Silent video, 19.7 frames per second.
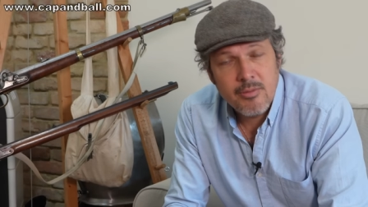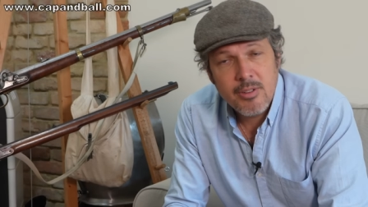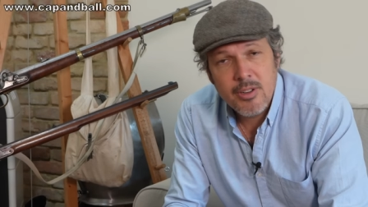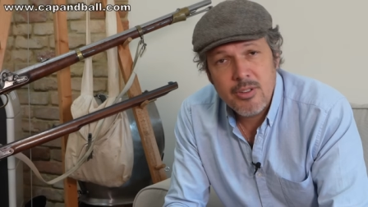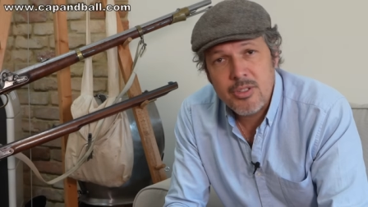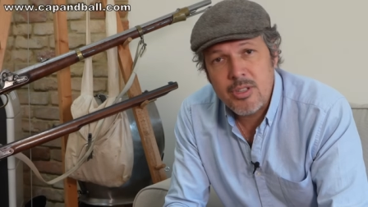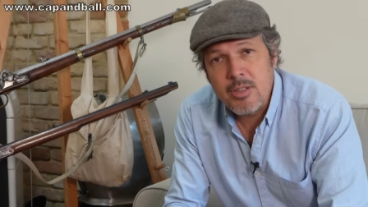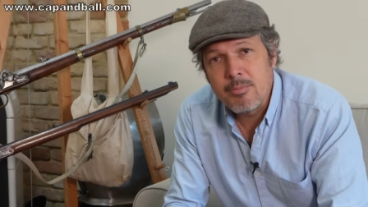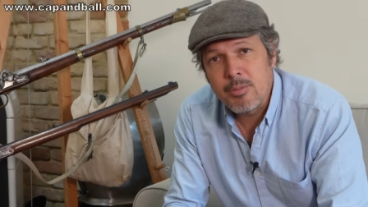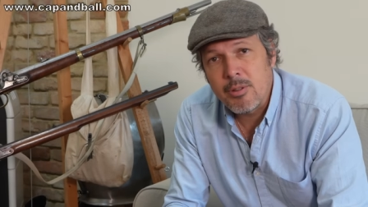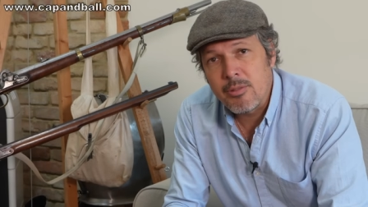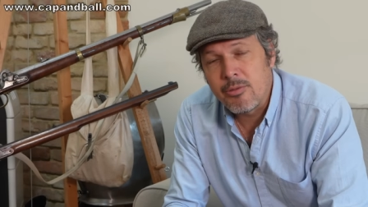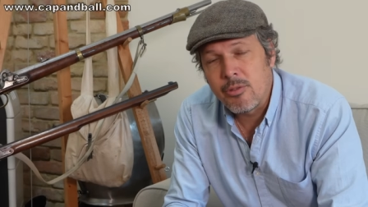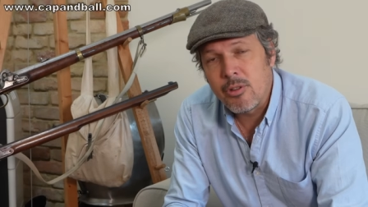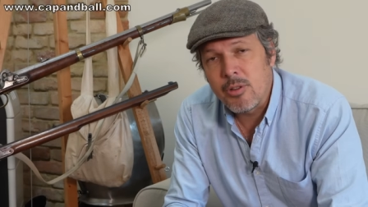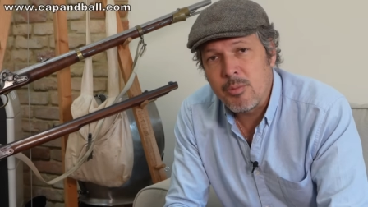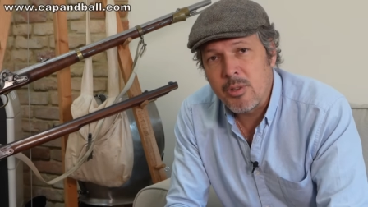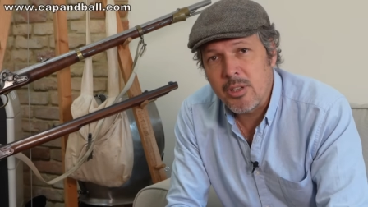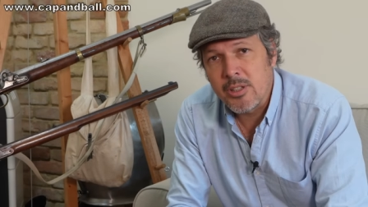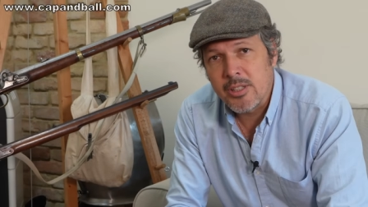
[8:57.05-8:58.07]
a very simple
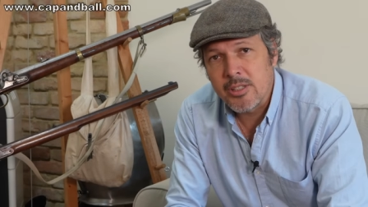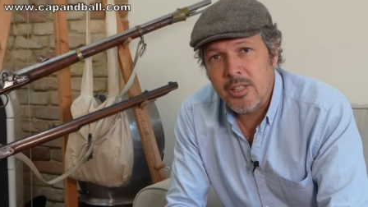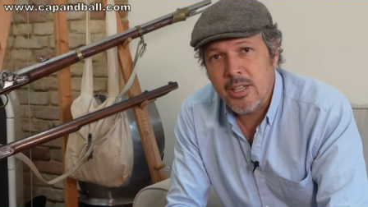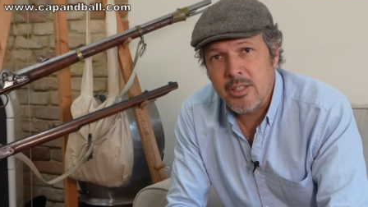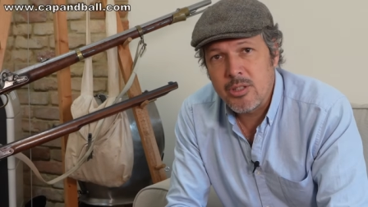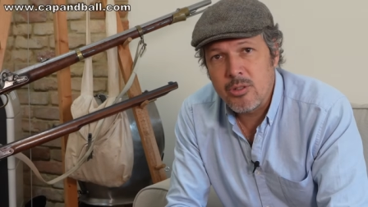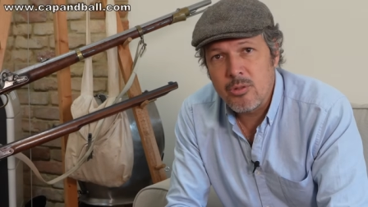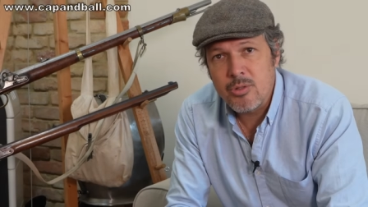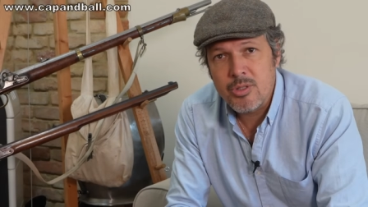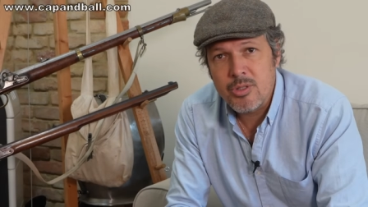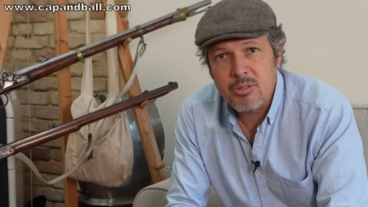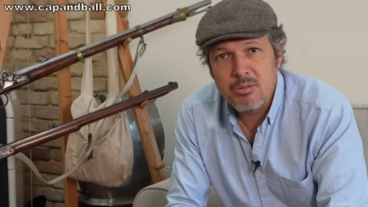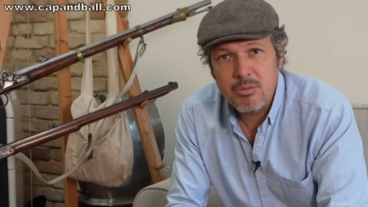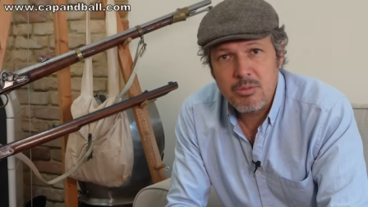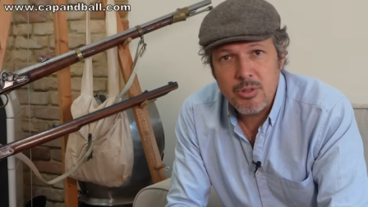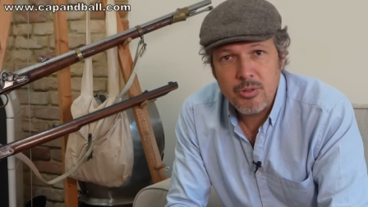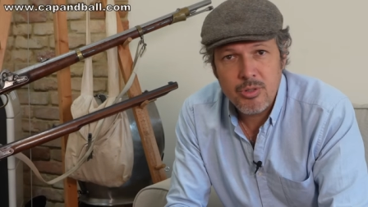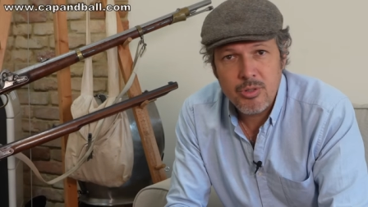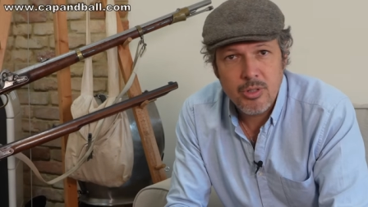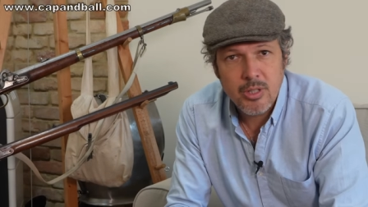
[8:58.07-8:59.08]
formula that I use
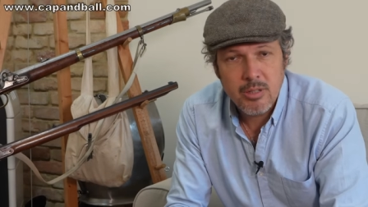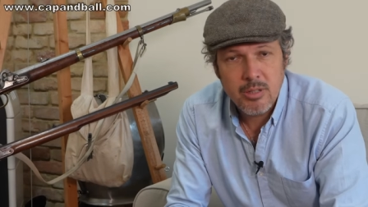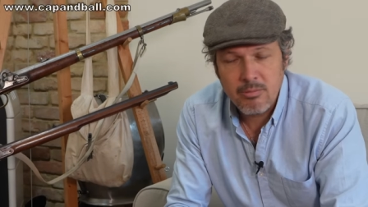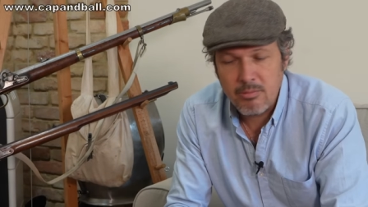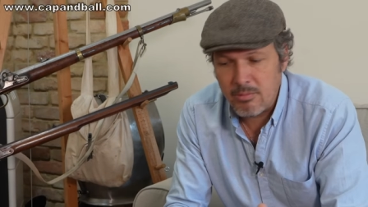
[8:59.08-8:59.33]
usually